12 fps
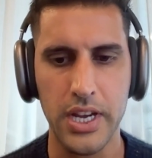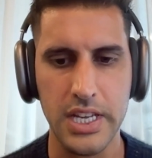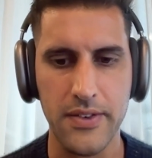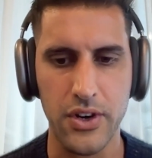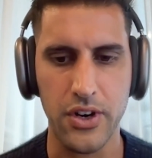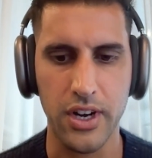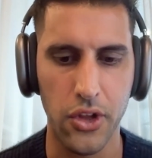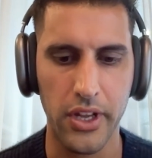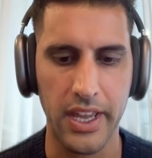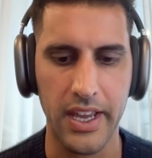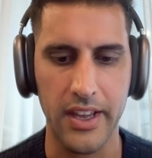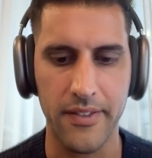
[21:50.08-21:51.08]
guys ever
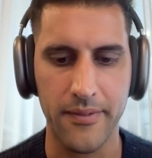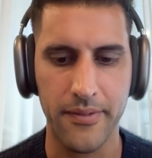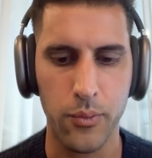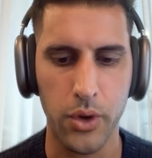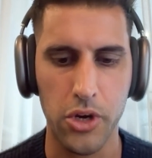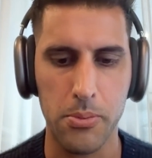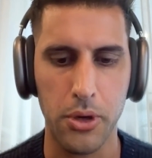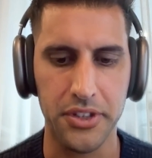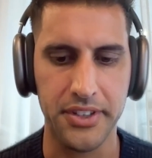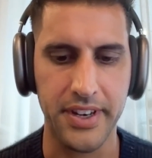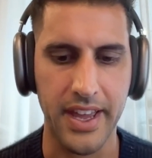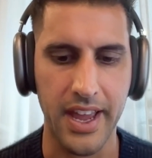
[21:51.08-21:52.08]
look at what you're
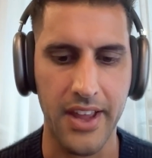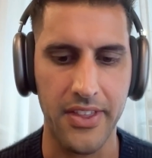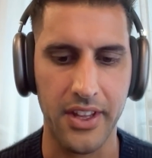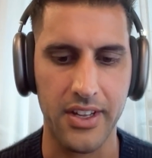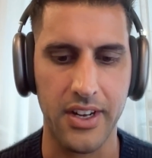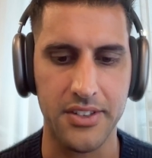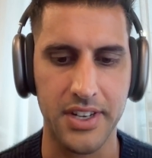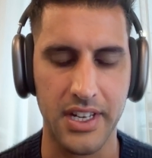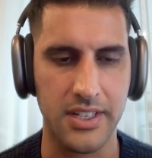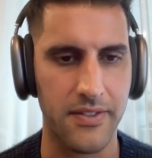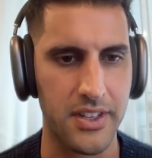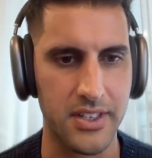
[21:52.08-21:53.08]
building today in the
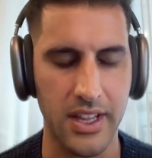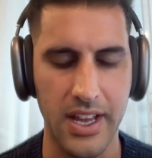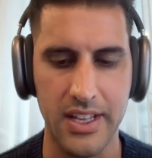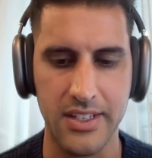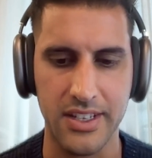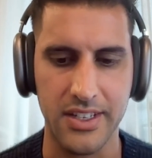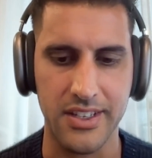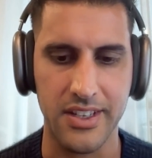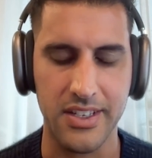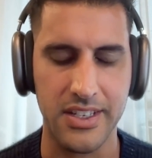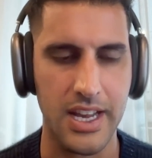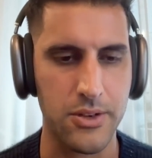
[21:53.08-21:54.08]
context of this lens? As
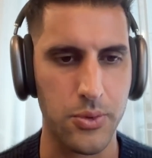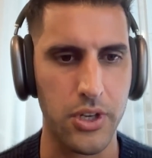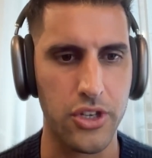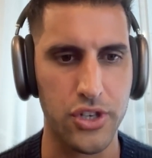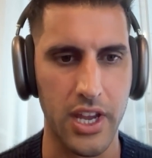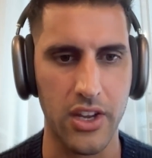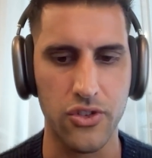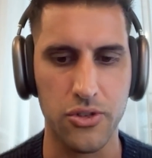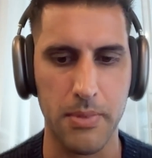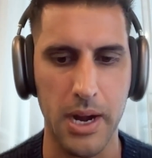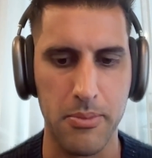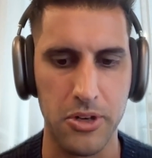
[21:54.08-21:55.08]
this has really
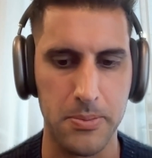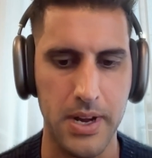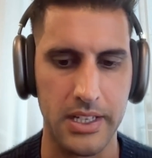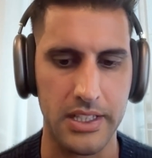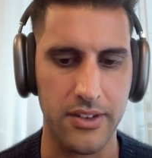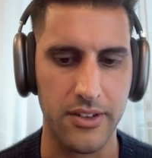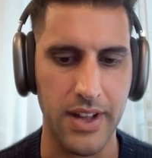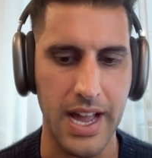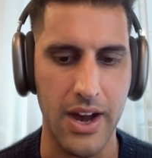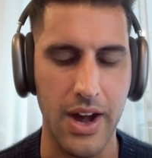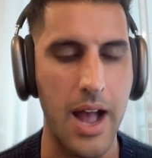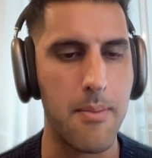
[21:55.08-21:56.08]
changed my perspective of
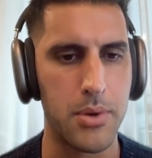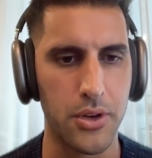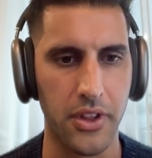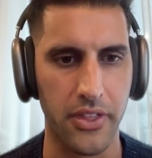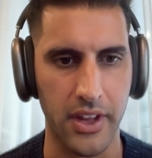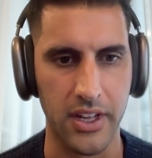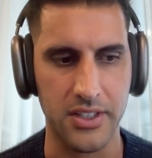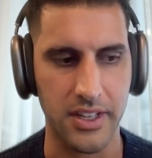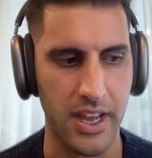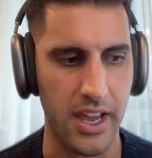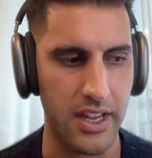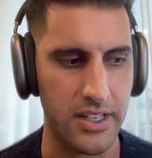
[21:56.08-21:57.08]
how I'm building things
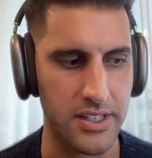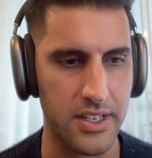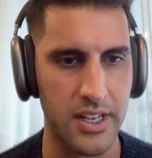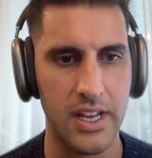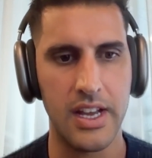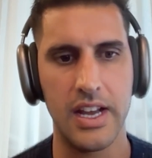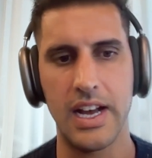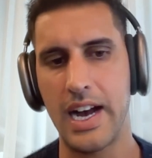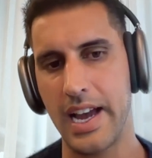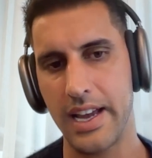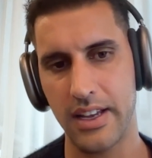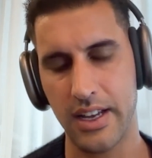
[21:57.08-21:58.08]
today. Is
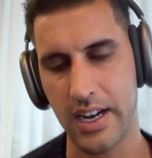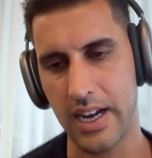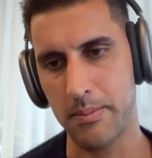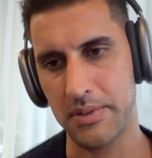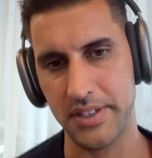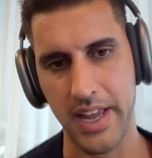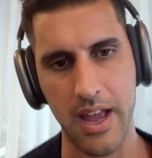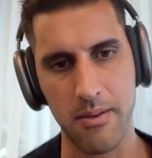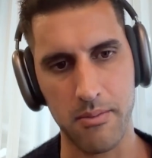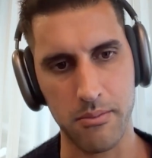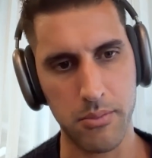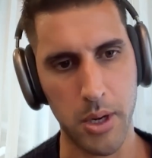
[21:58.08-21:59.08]
I'm
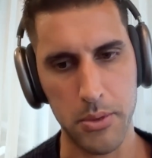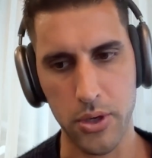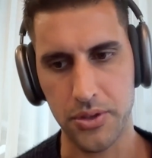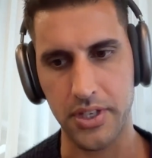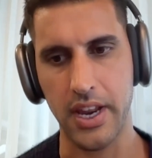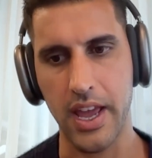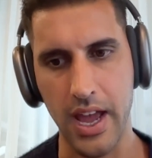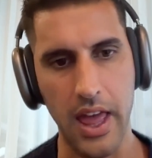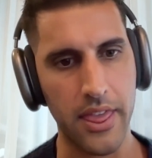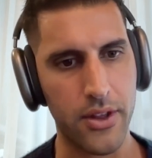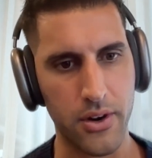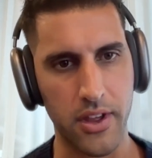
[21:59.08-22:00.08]
Sam Mahmood today
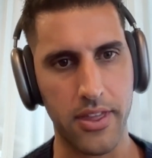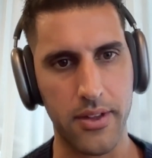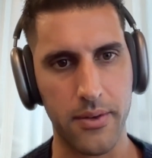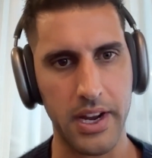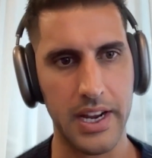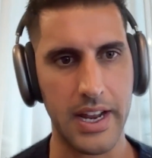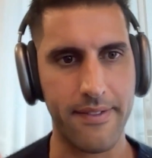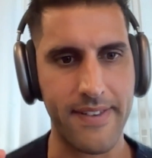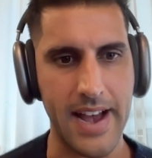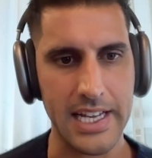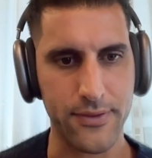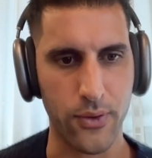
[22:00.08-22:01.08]
at 33, and at
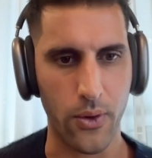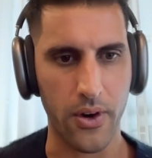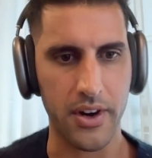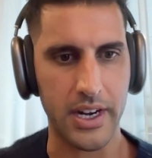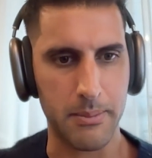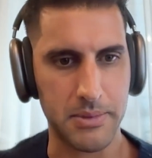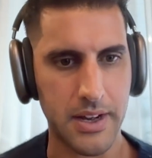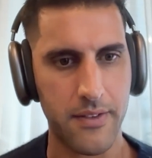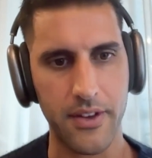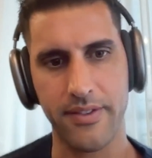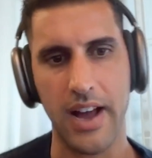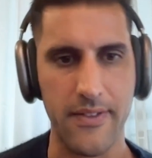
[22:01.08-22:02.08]
that story, and I'm
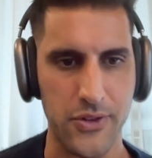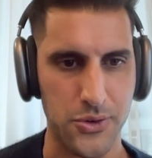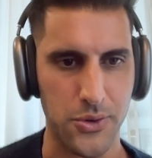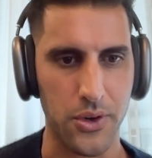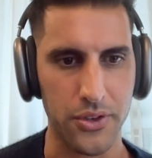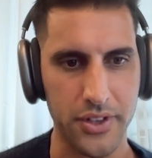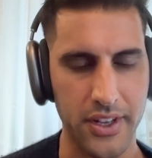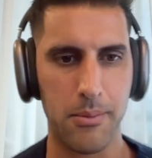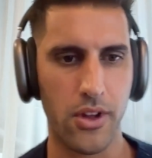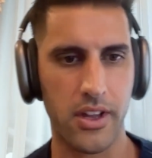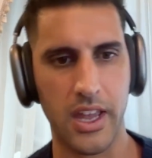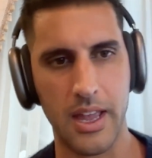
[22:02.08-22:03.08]
75 years old. And
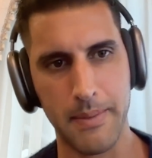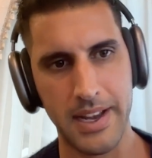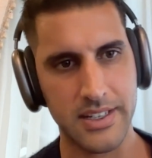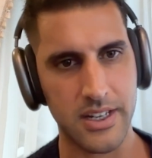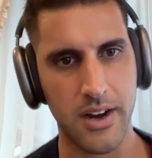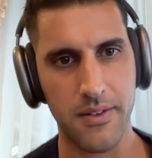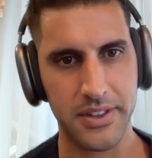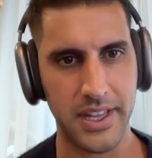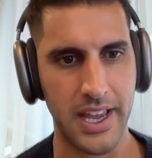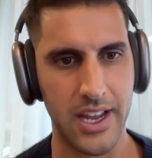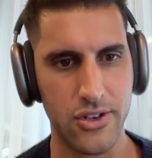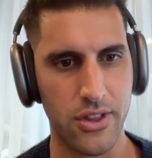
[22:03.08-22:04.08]
I'm looking at myself at
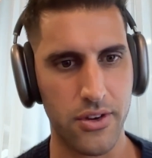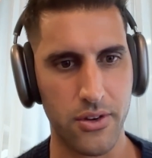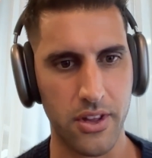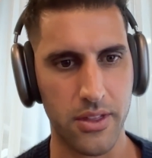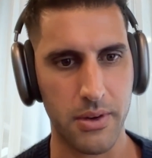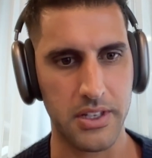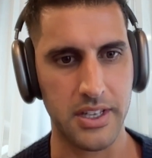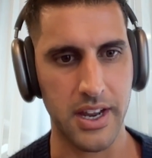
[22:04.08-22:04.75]
the age of 33